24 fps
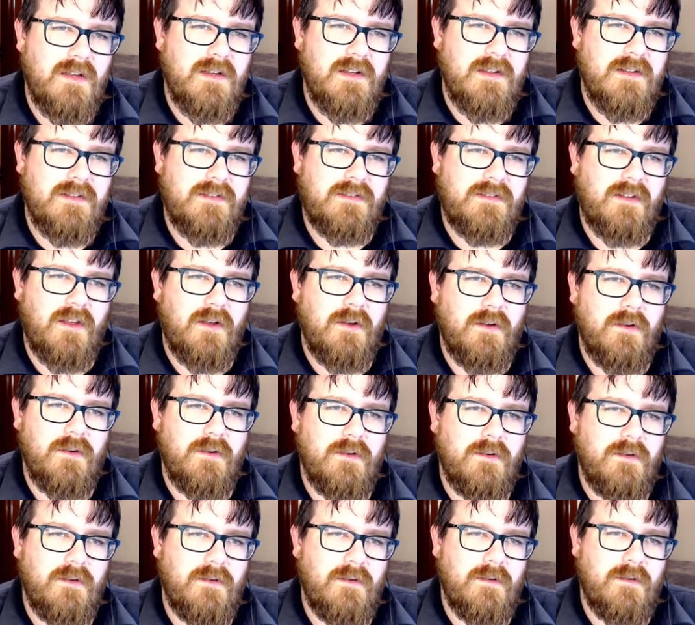
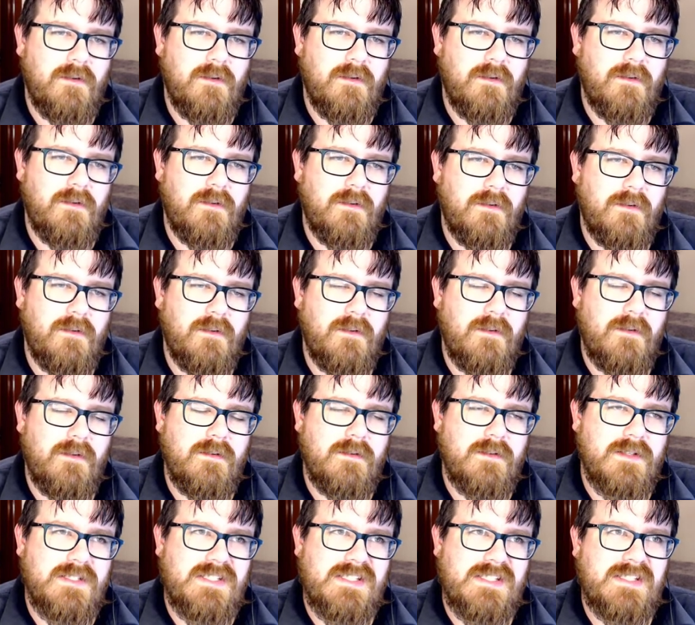So,
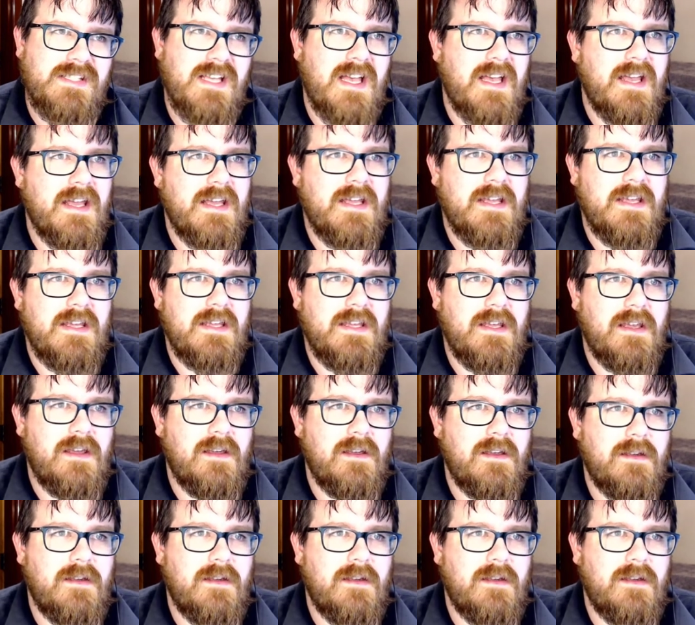say